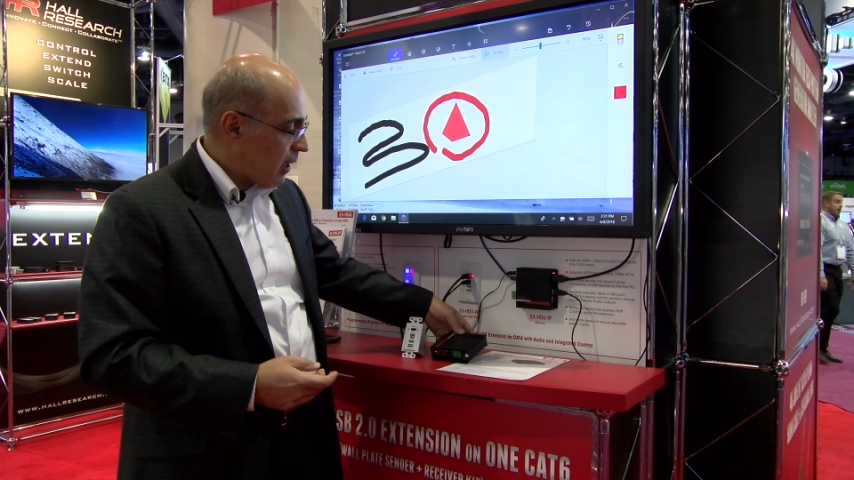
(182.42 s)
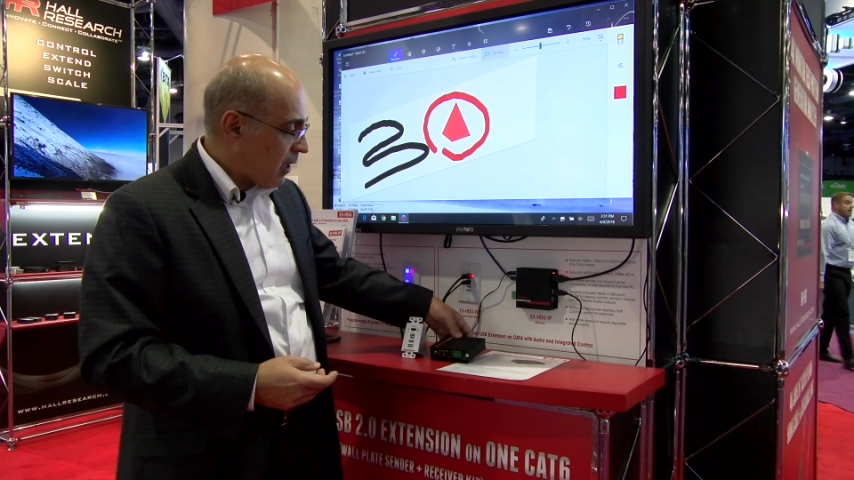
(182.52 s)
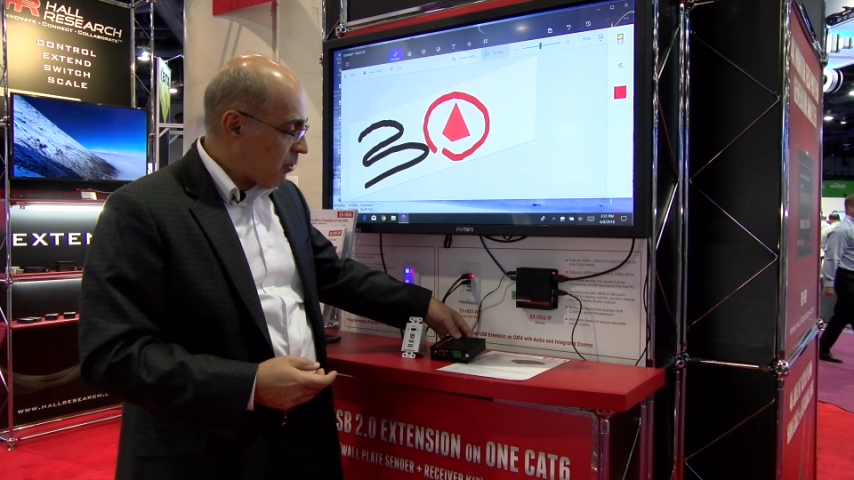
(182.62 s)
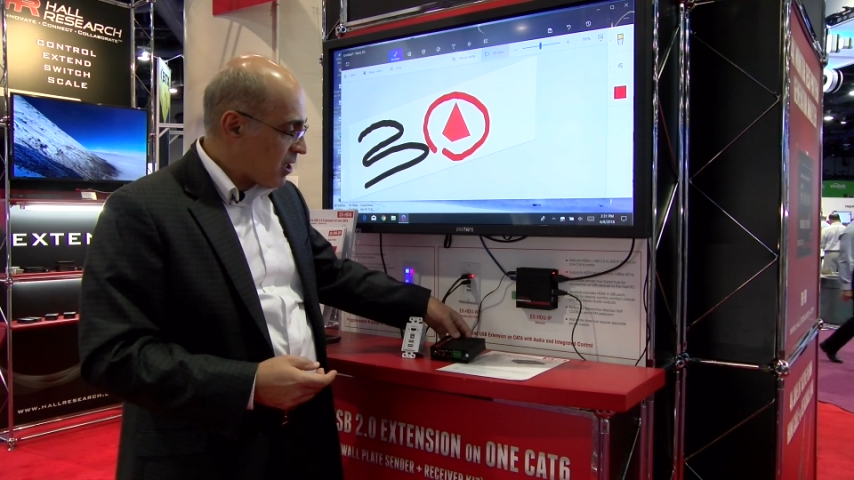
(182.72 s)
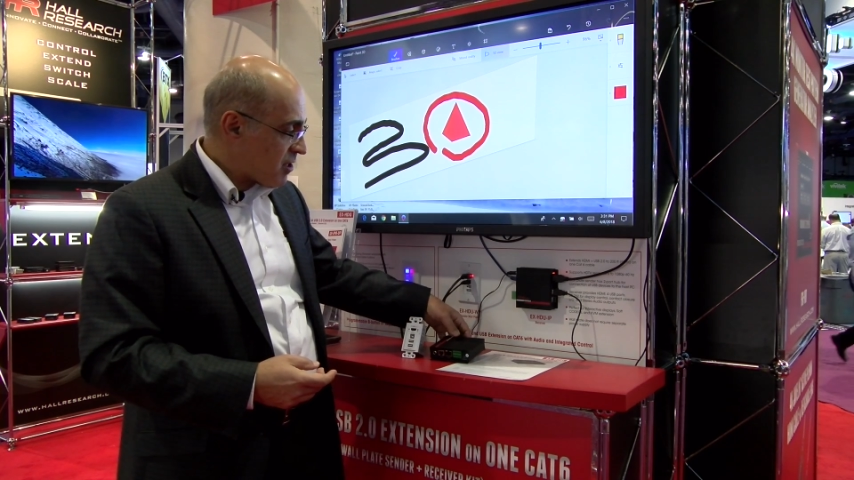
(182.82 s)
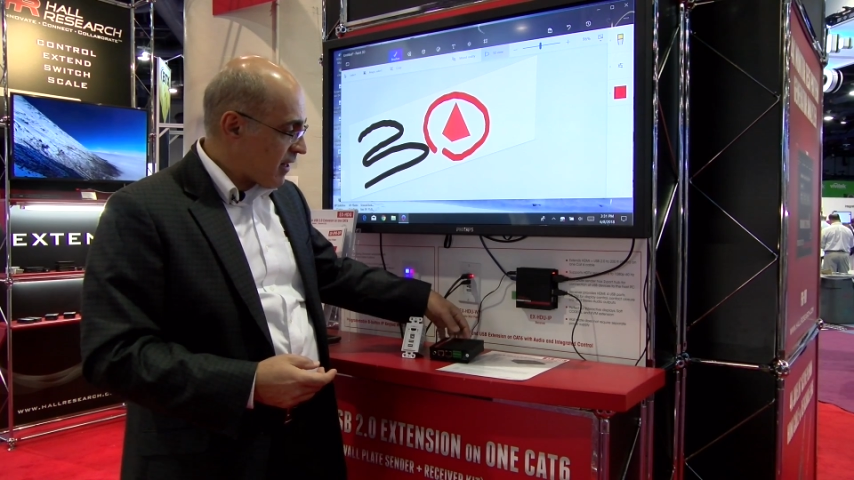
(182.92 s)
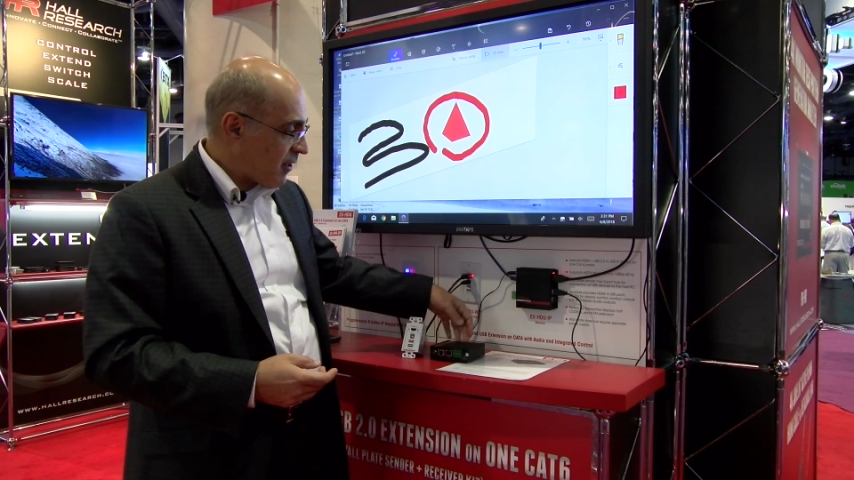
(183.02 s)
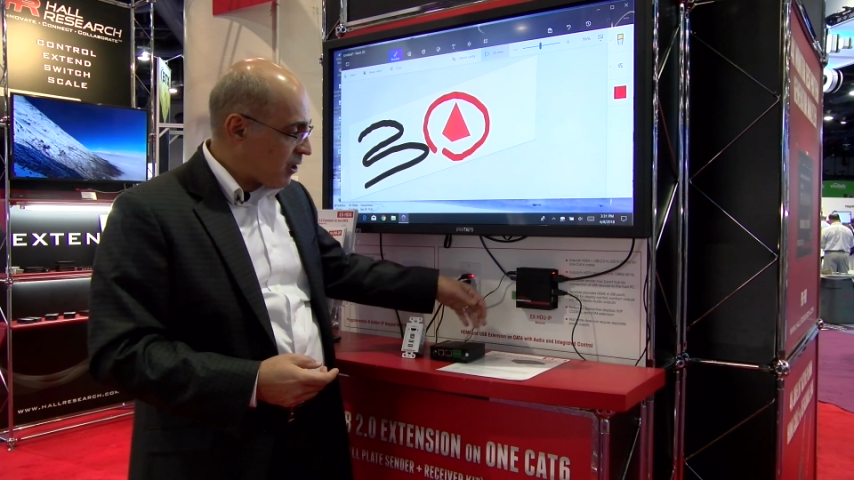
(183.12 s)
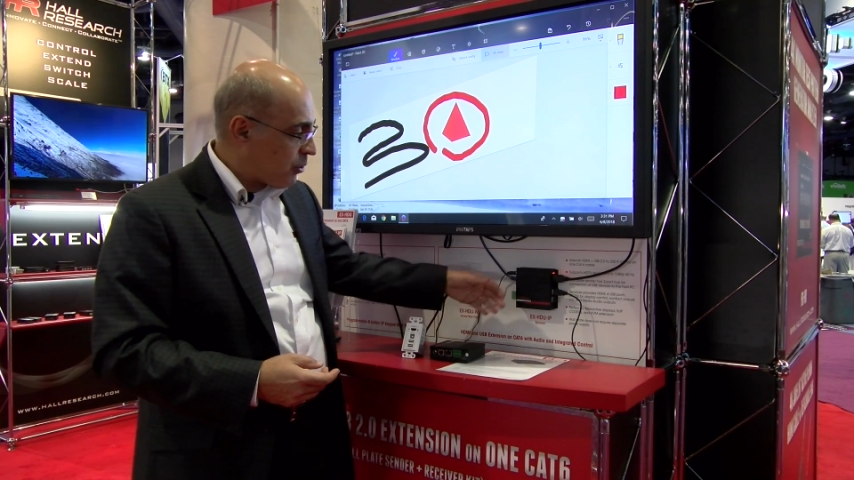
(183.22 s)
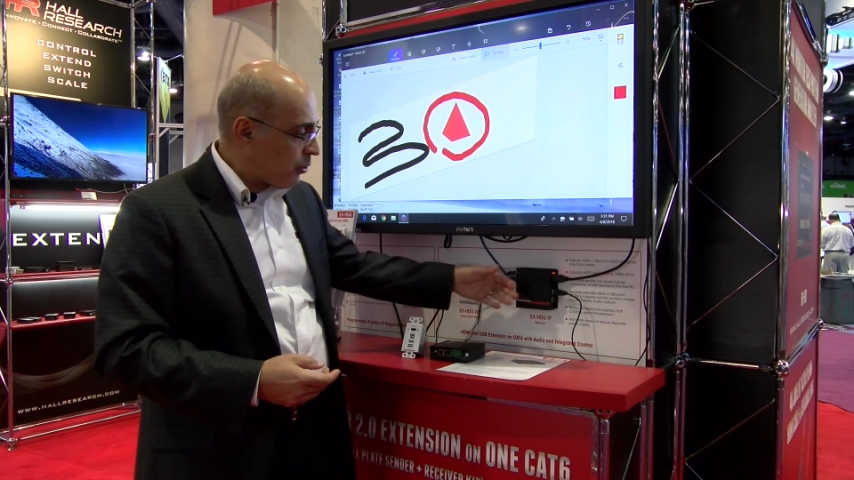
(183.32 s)
It runs
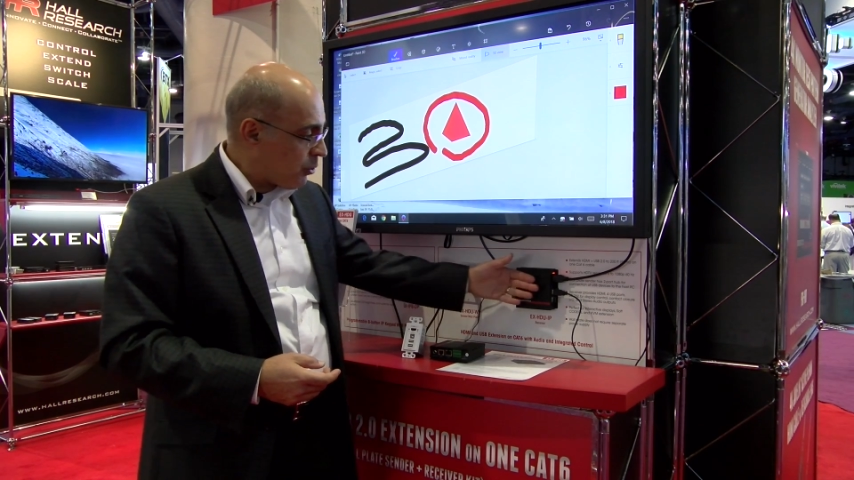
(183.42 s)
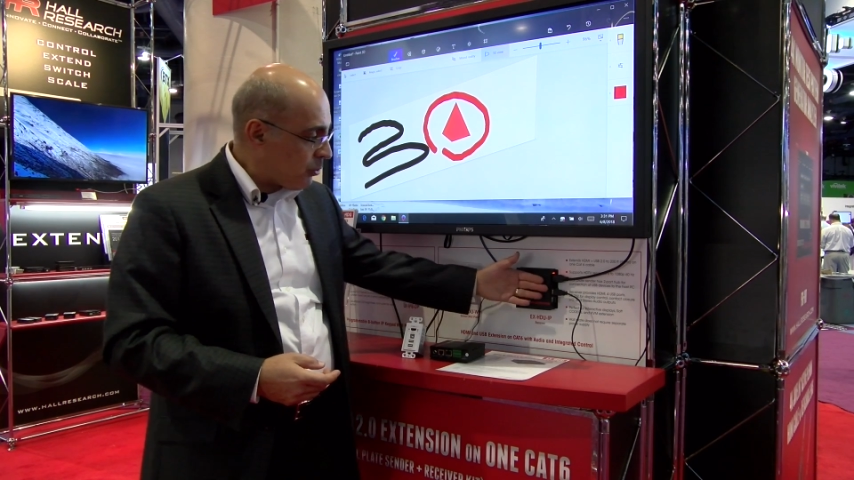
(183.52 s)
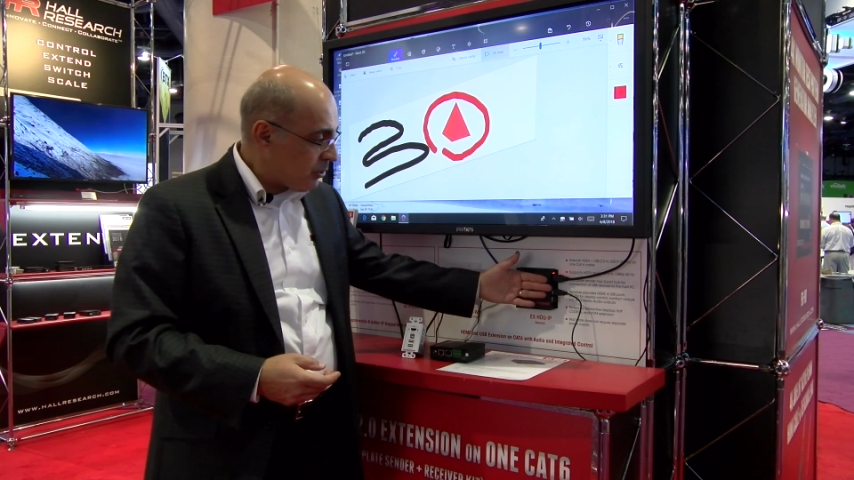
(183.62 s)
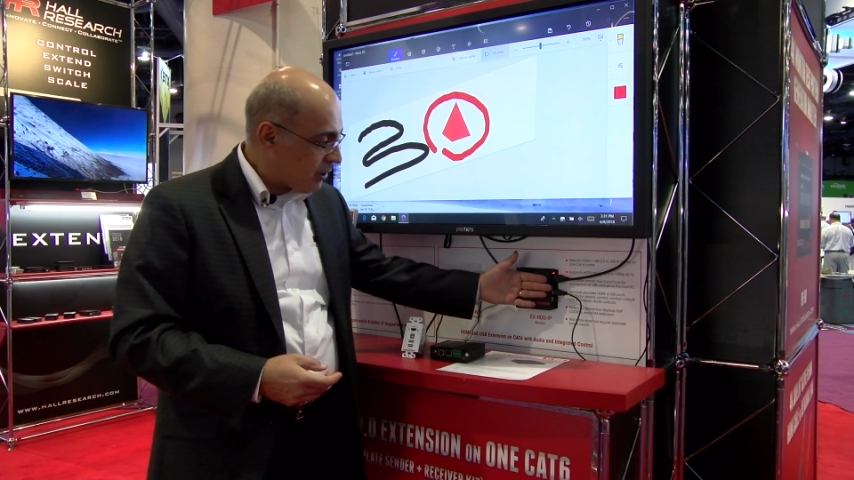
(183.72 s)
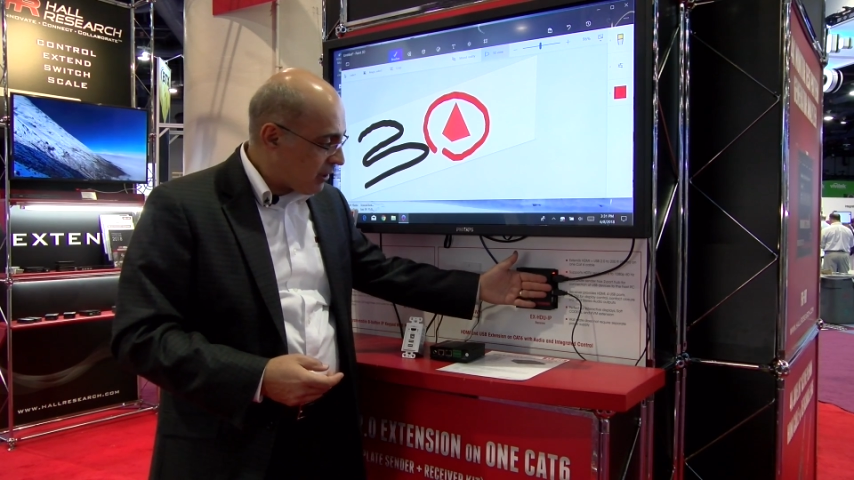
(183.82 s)
very cool